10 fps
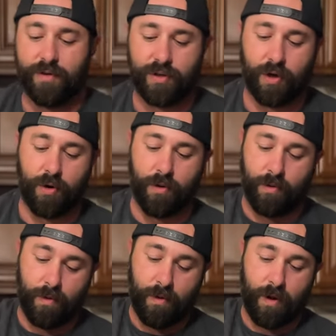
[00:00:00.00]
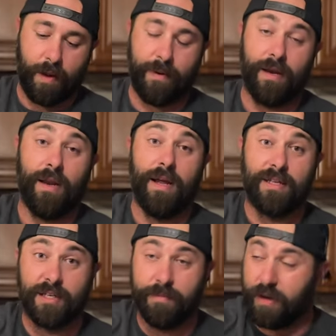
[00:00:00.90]
So I mean, it
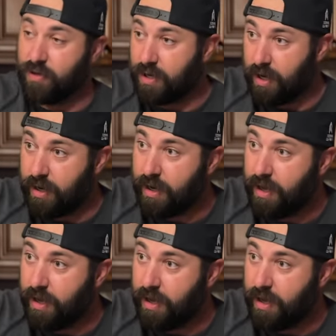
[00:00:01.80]
smells good.